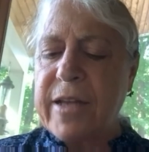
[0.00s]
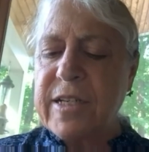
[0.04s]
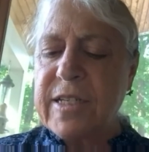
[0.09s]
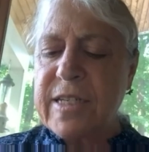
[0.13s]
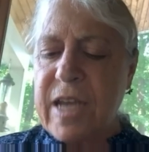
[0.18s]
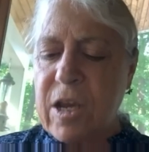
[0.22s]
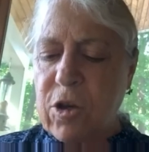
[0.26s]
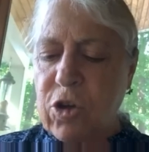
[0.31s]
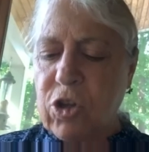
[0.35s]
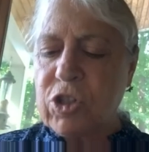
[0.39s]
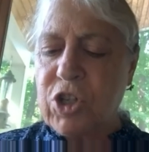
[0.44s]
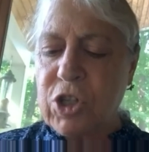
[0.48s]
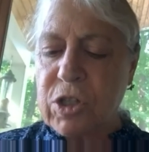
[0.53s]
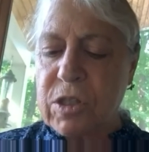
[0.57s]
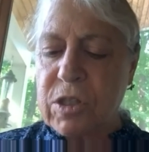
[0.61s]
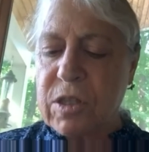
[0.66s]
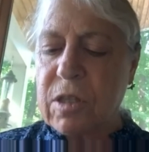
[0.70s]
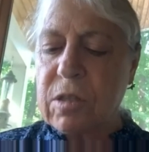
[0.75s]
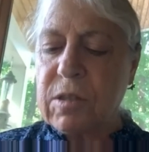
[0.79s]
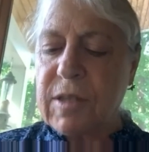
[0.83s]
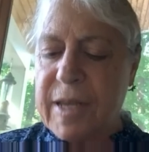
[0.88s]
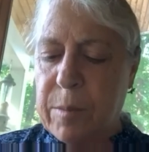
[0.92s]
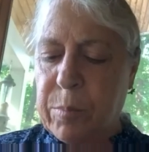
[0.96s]

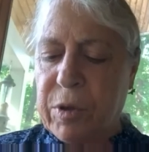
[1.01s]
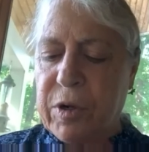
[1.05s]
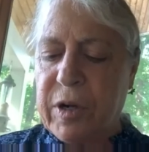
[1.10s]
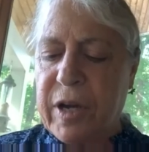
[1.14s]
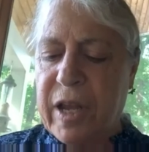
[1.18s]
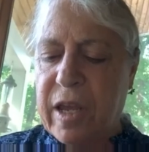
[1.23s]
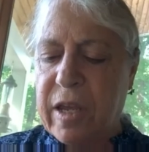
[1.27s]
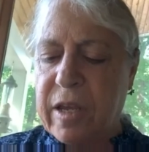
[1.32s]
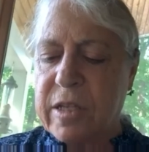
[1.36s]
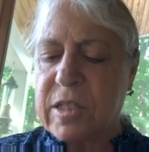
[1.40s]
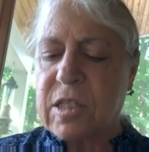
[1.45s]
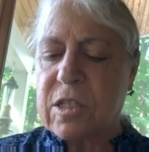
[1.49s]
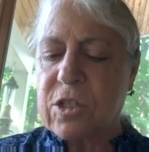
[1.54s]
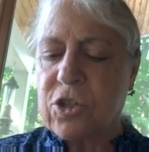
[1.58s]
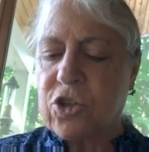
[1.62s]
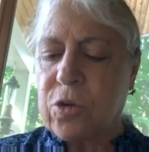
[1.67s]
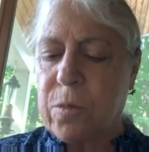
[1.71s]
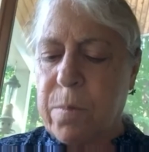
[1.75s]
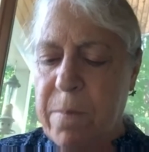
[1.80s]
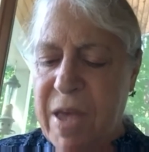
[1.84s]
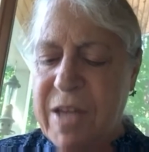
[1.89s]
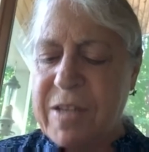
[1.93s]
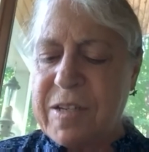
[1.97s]
took the liberty, it's a
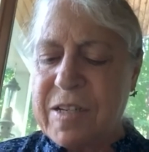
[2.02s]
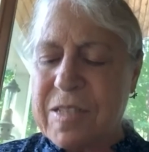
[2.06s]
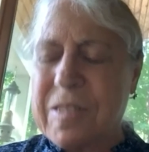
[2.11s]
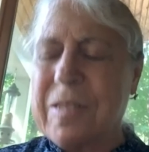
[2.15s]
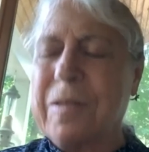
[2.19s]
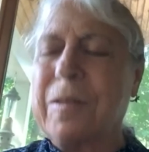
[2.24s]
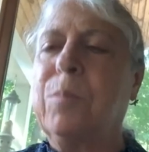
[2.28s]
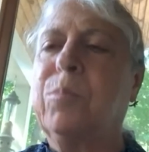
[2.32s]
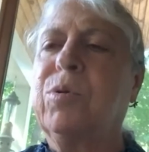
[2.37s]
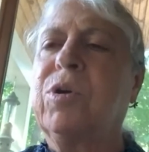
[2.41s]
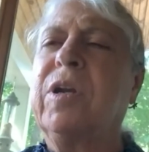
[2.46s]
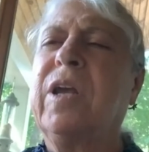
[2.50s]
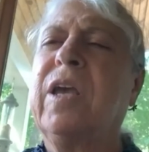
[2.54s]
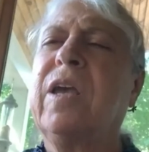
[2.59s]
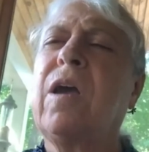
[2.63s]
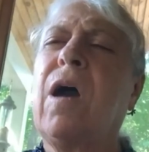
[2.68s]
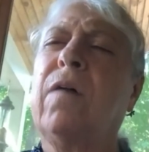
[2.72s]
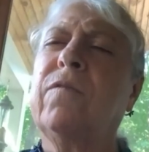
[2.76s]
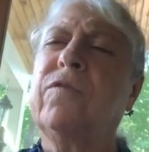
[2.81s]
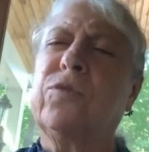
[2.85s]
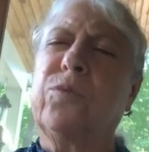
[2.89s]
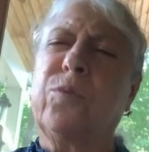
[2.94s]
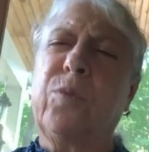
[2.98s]
tremendous liberty,
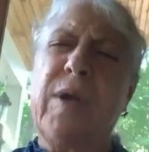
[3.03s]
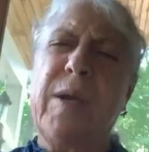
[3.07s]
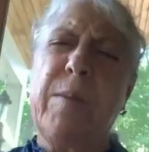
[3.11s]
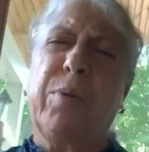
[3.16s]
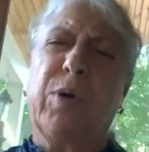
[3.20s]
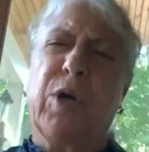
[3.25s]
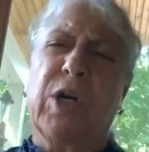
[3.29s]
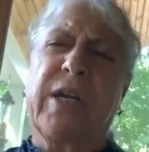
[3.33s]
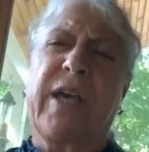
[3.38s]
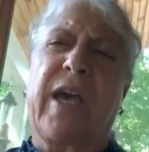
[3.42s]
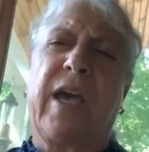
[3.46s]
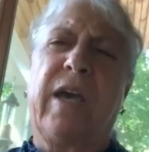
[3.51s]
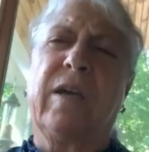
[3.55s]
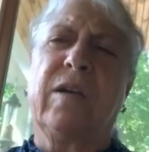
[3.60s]
of rebooking.